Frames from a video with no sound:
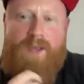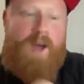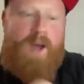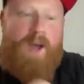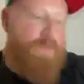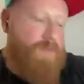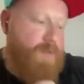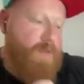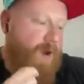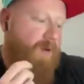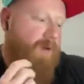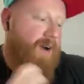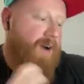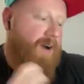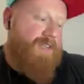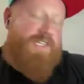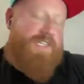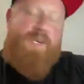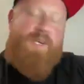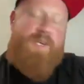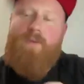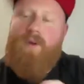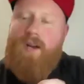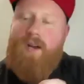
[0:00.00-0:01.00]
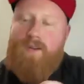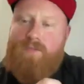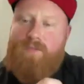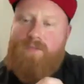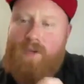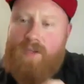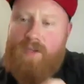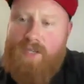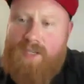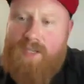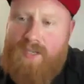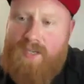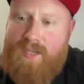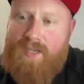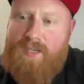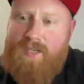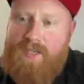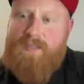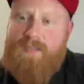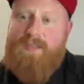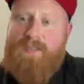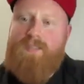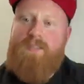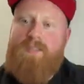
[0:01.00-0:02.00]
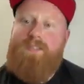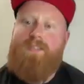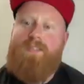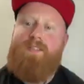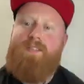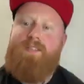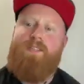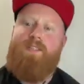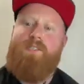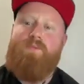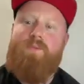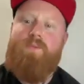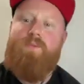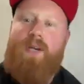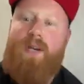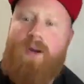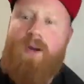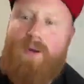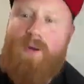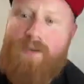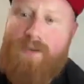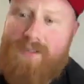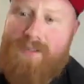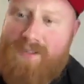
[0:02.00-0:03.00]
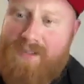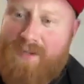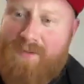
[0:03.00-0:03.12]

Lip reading: I've got to ask you why I've got you here as well.